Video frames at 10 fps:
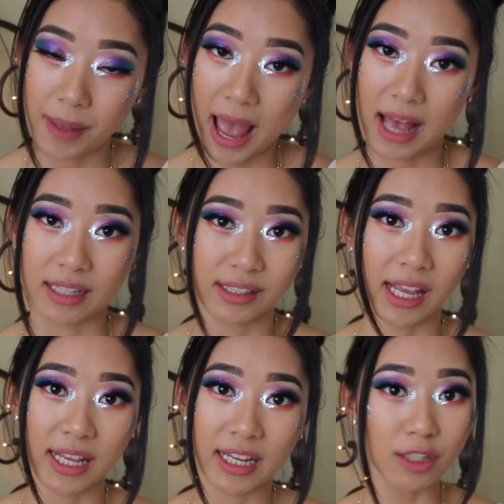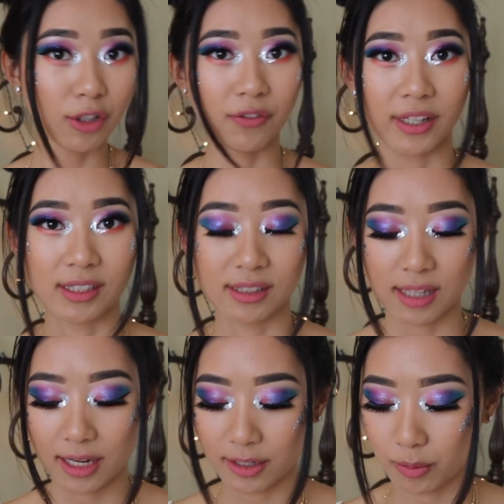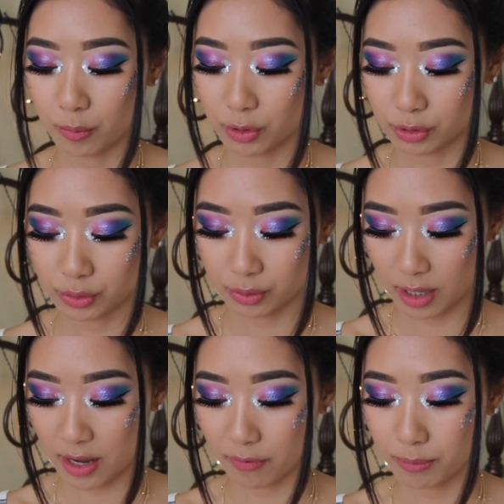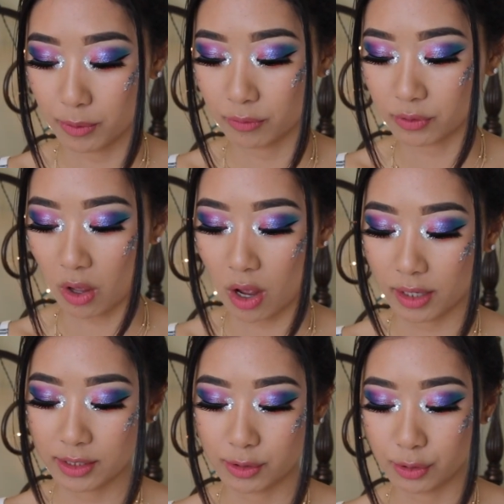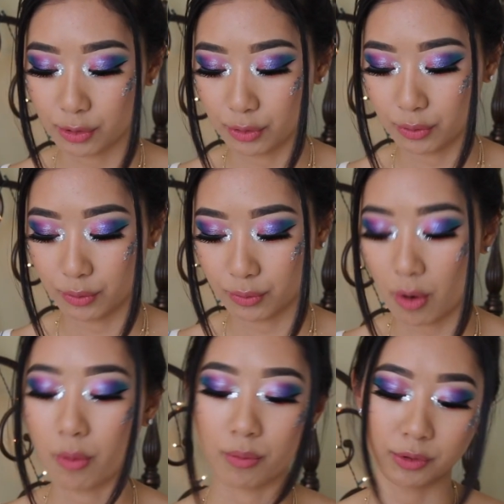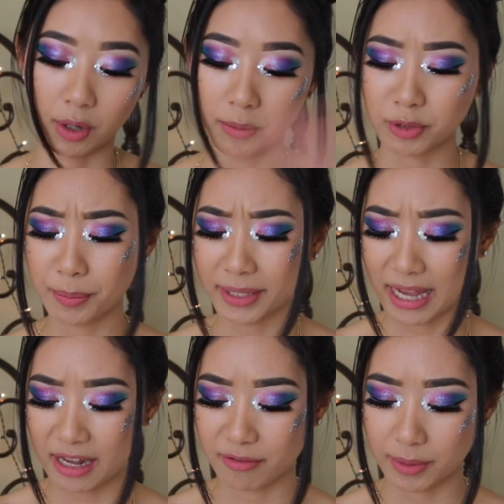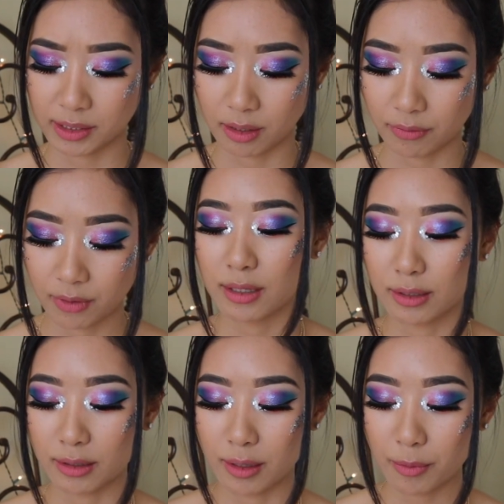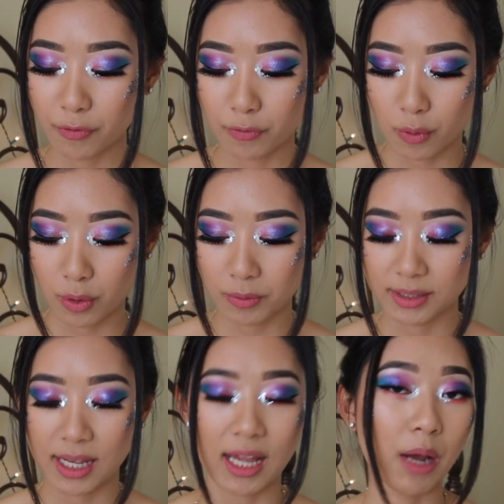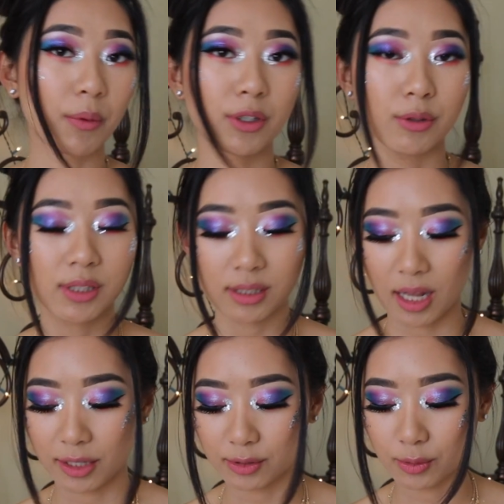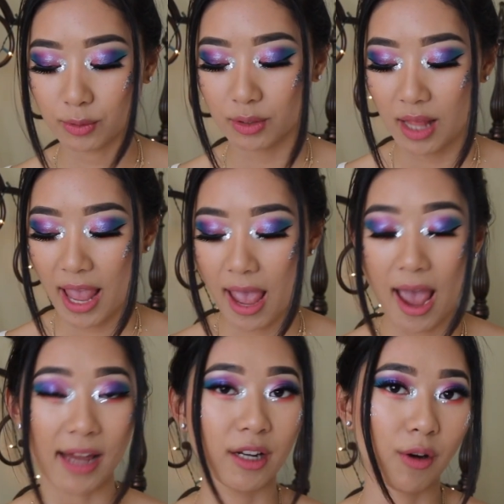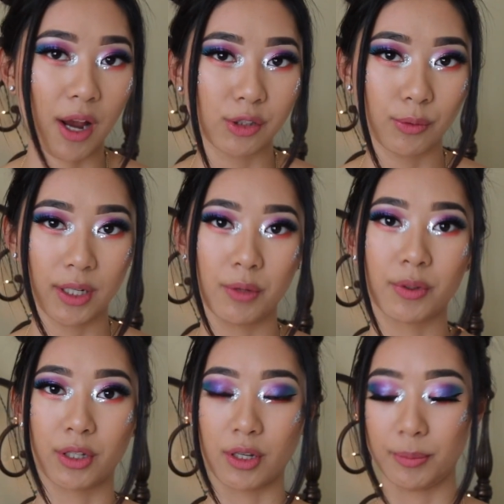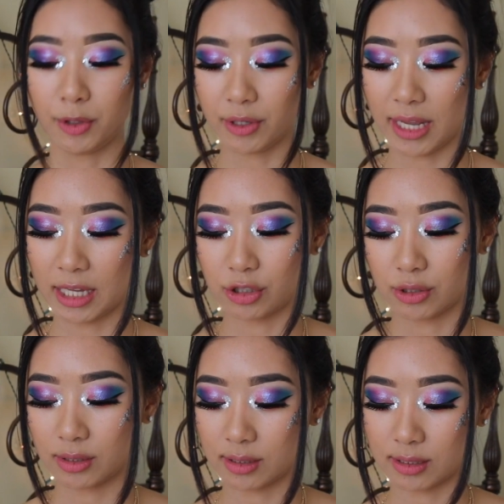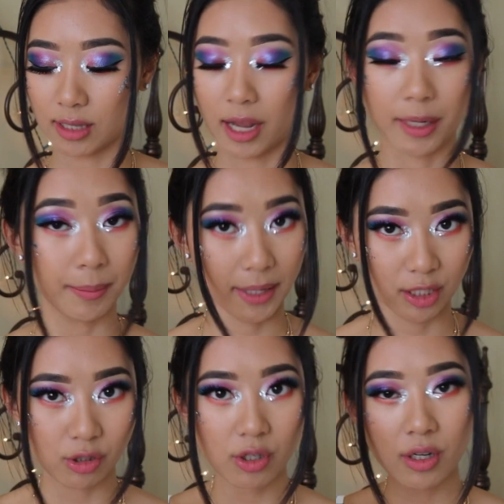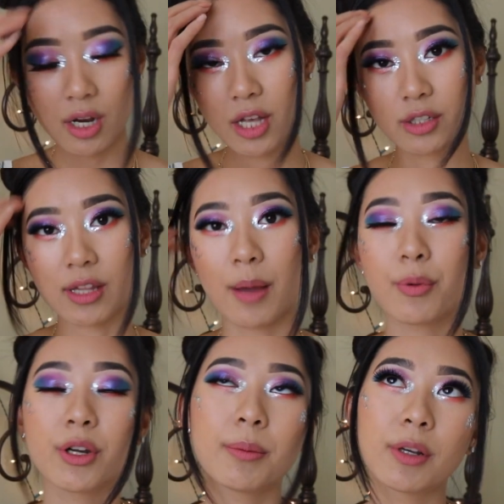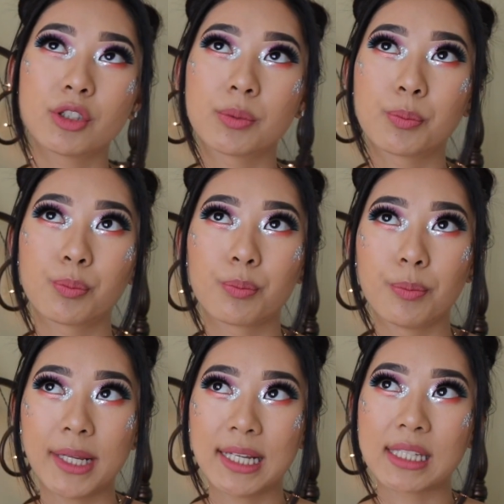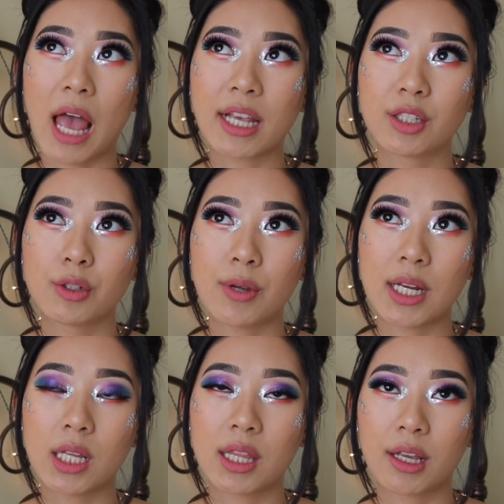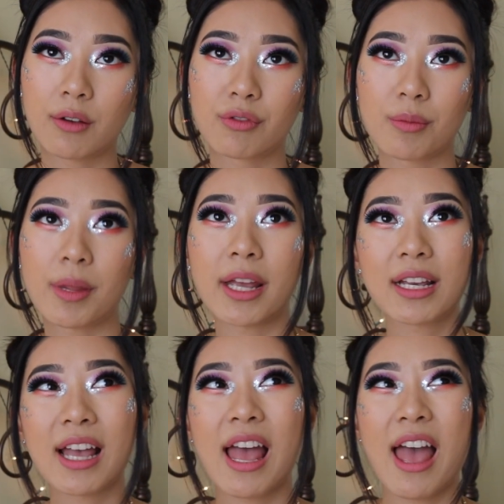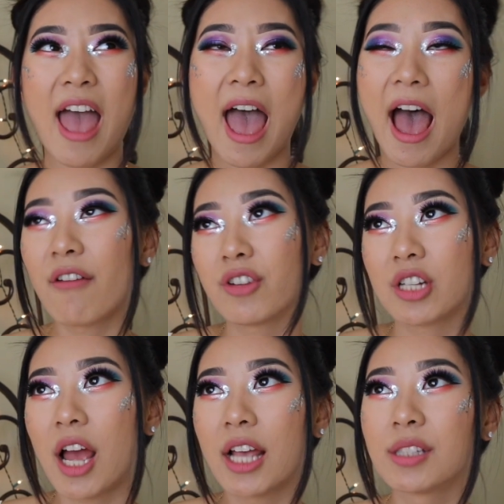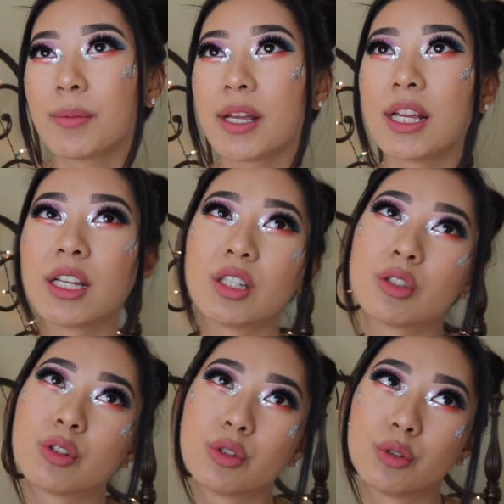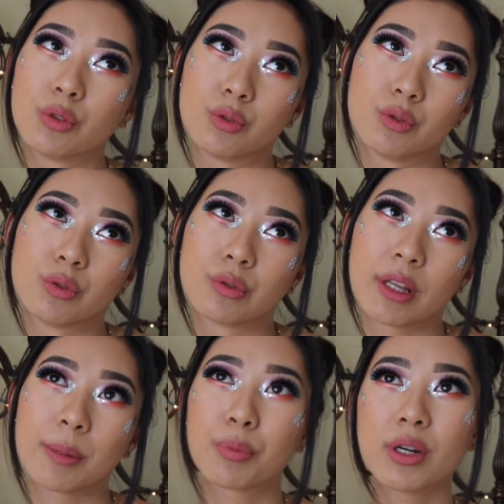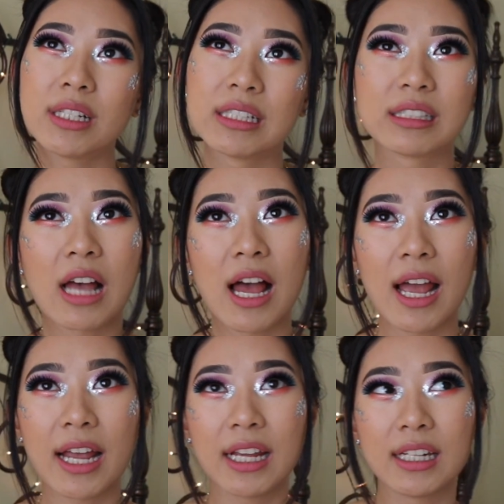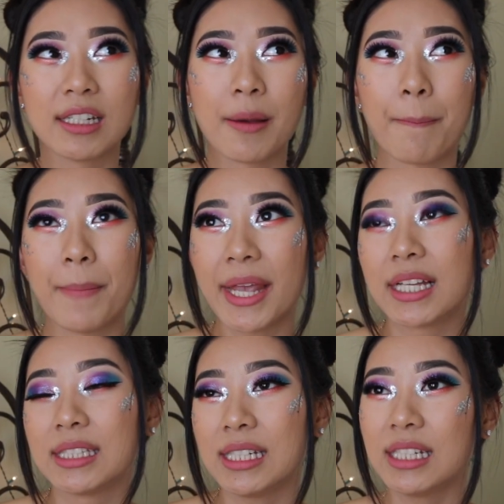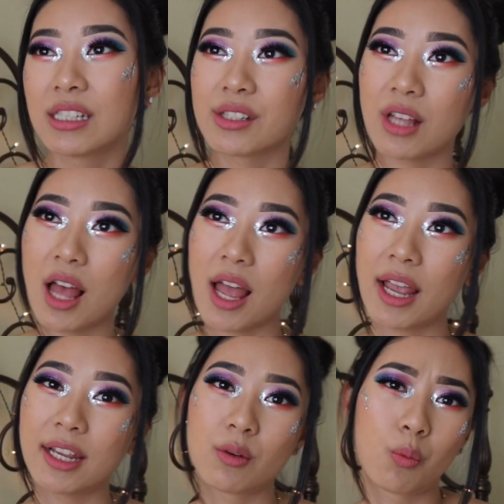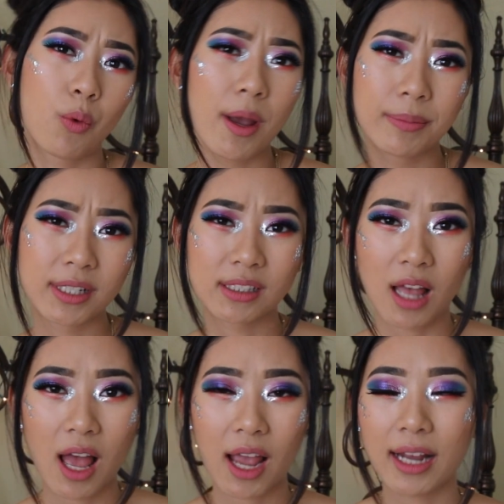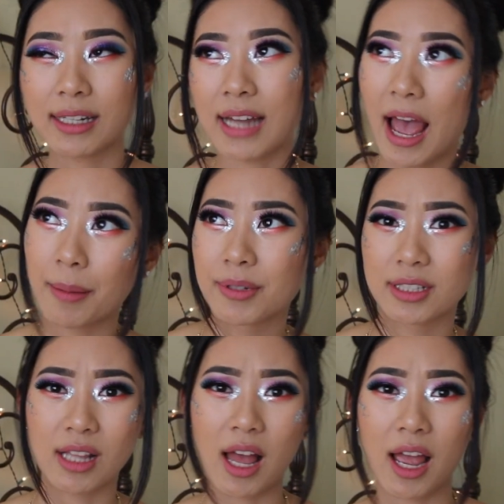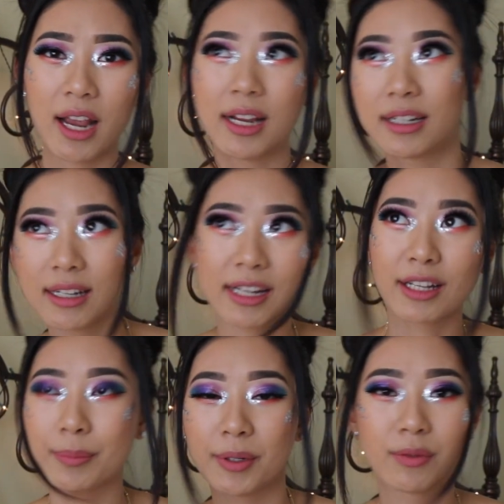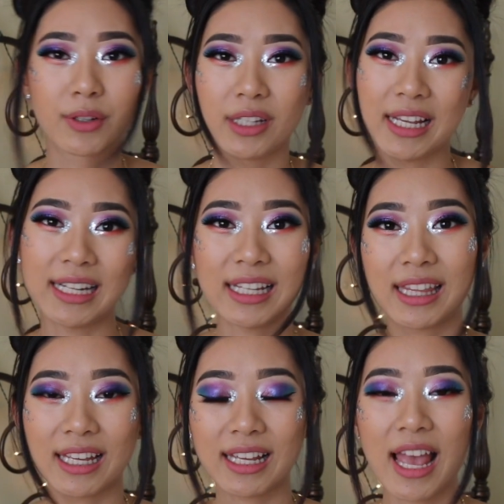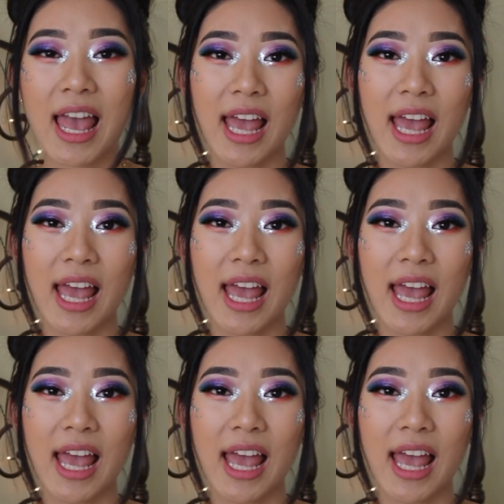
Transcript: as a interface designer, which kind of moves on to, oh sorry, I'm jumping ahead of myself. Number 4 was that I went to a design school and I graduated with a communications design major. So that pretty much means I could do anything from like advertisement to like print design, magazine design, web design, app design. It could be really anything